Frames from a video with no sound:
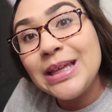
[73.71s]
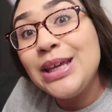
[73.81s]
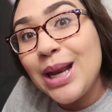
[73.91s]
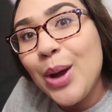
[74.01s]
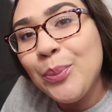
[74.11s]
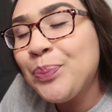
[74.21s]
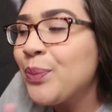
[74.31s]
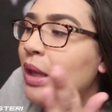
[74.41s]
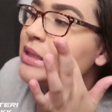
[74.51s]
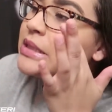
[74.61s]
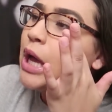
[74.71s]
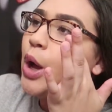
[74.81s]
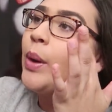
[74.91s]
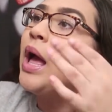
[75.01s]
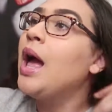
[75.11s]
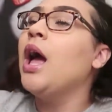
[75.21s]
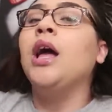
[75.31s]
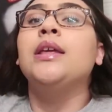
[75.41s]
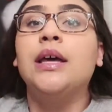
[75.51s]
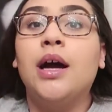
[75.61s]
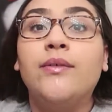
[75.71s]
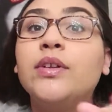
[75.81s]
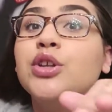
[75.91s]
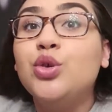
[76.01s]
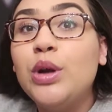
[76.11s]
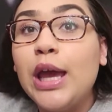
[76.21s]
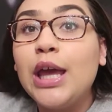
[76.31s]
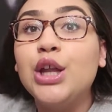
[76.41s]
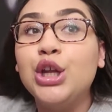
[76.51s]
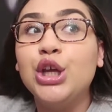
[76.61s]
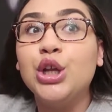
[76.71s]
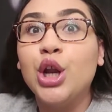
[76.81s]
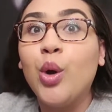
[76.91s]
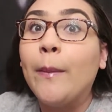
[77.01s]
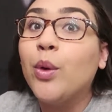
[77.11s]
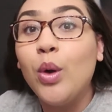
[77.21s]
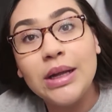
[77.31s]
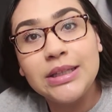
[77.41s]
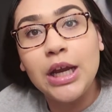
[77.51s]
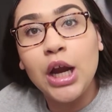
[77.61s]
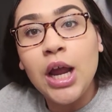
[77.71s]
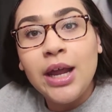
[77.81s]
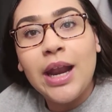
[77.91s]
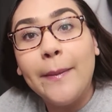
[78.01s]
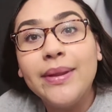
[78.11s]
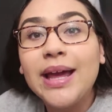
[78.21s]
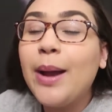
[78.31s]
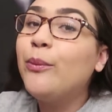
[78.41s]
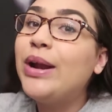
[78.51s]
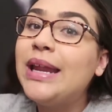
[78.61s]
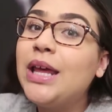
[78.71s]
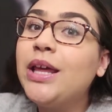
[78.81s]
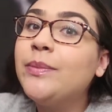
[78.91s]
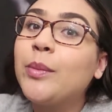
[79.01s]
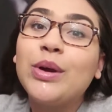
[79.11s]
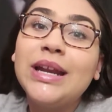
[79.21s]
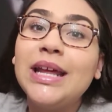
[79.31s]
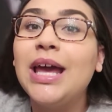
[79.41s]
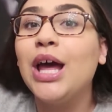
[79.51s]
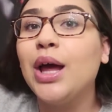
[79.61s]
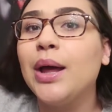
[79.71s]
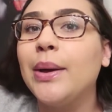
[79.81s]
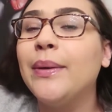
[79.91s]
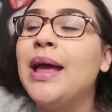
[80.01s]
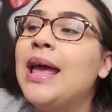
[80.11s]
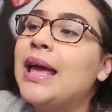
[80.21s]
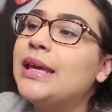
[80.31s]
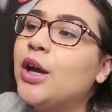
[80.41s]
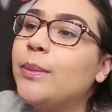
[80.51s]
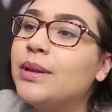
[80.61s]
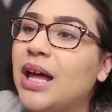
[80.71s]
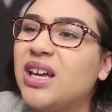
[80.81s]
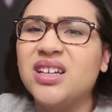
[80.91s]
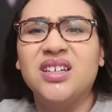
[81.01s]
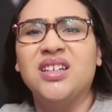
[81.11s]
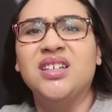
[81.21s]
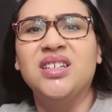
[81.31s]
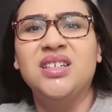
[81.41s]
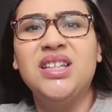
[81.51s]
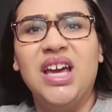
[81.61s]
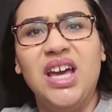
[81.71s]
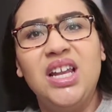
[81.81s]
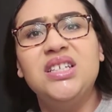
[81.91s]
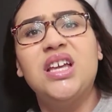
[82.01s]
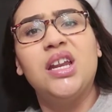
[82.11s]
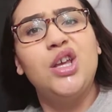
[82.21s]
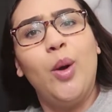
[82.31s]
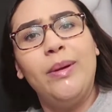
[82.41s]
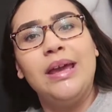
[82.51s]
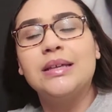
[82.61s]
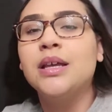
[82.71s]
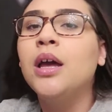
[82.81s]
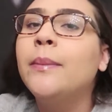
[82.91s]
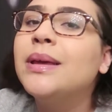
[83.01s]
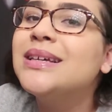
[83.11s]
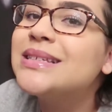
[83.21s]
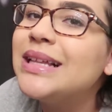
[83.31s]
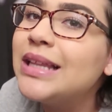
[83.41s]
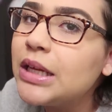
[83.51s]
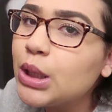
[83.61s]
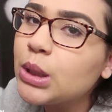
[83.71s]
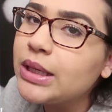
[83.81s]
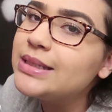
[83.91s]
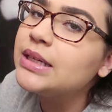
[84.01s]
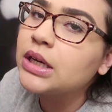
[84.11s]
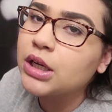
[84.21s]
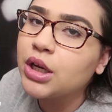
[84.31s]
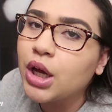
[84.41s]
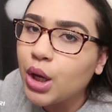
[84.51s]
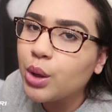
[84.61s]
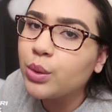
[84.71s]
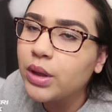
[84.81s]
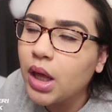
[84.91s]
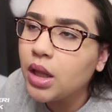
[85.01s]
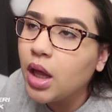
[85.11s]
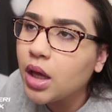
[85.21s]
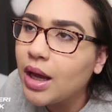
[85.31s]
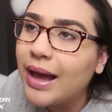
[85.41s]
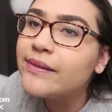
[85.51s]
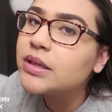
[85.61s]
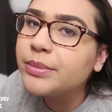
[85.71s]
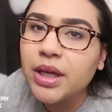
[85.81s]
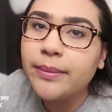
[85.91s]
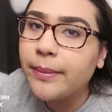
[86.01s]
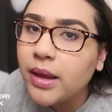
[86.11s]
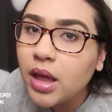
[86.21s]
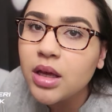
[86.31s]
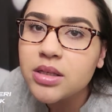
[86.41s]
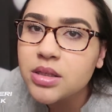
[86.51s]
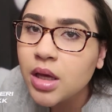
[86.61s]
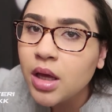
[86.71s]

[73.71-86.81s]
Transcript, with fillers: you know? So yeah, I'm finna do that and then I'ma go out there and I'll be like, I'm ready to go. And he gonna be like, the hell is that in your pants? Because clearly he's gonna know that like I have something in my pants